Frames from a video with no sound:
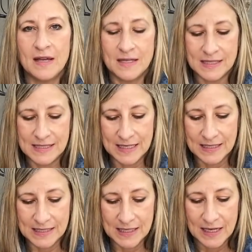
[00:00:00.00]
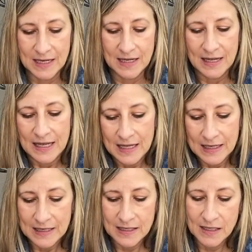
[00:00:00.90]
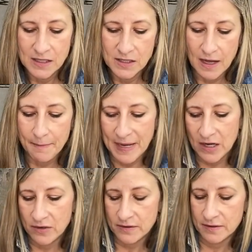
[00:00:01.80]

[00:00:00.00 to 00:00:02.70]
sit in about